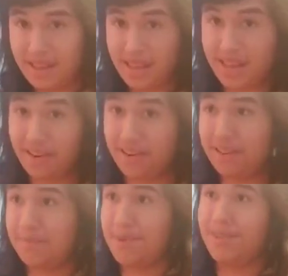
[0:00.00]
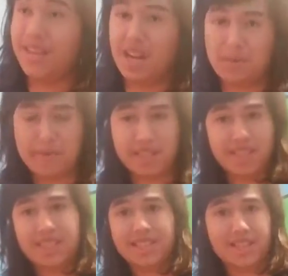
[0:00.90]
Here is the most honorable
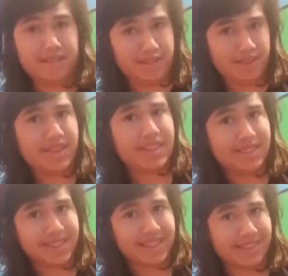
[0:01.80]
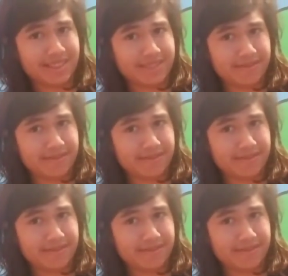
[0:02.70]
mentions of 2019.